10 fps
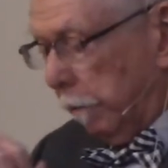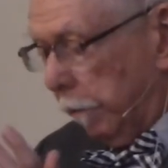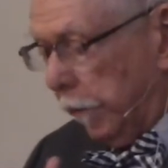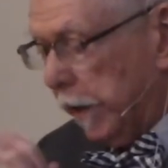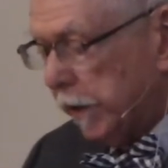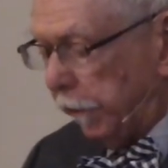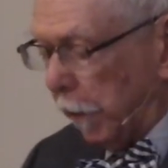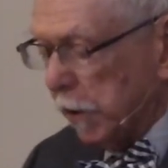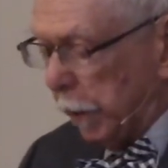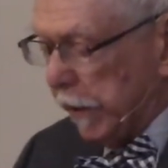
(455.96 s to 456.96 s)
This
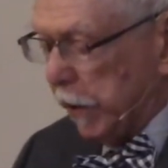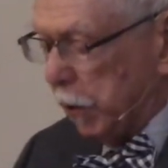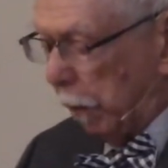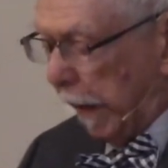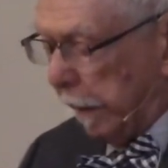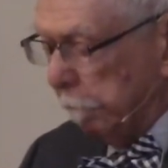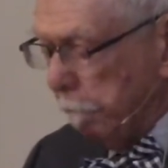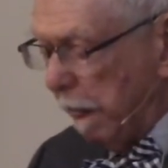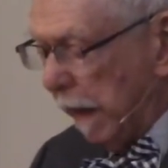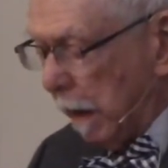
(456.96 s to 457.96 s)
verse we just read
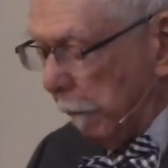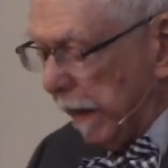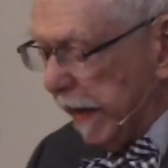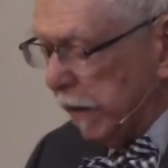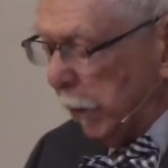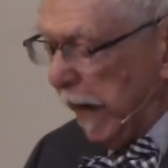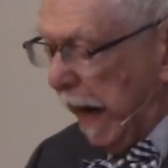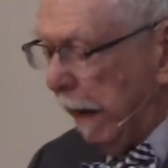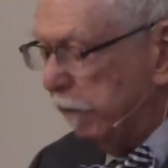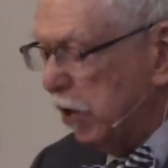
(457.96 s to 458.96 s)
means we
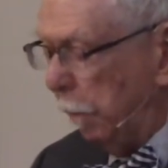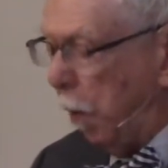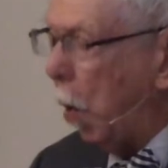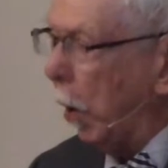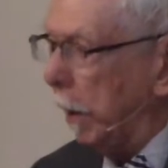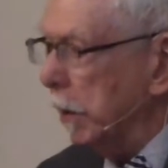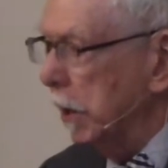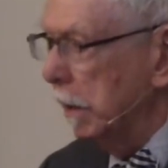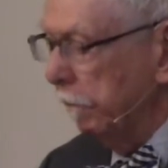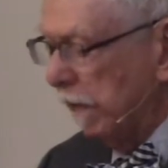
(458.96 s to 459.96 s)
have support
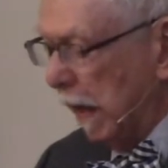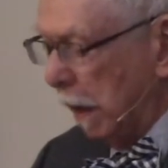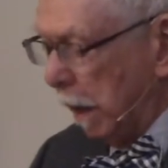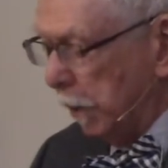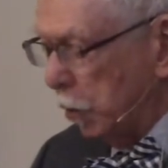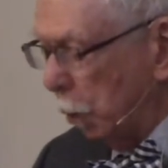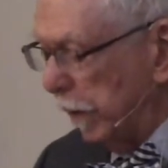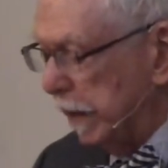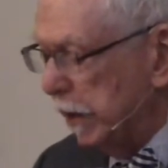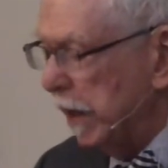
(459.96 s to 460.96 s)
to
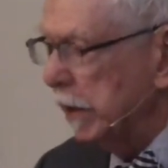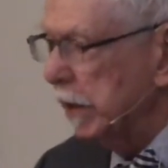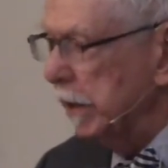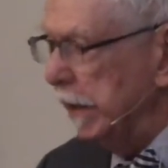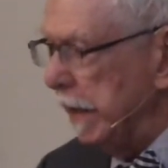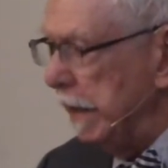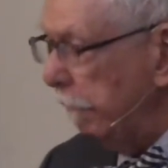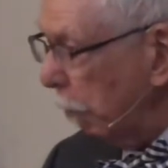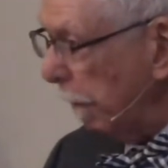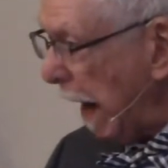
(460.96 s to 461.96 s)
resist the
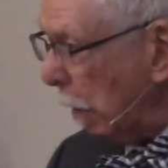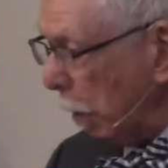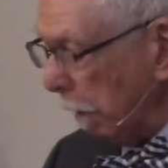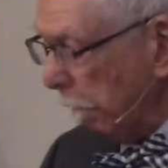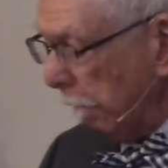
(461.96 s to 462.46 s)
evil power.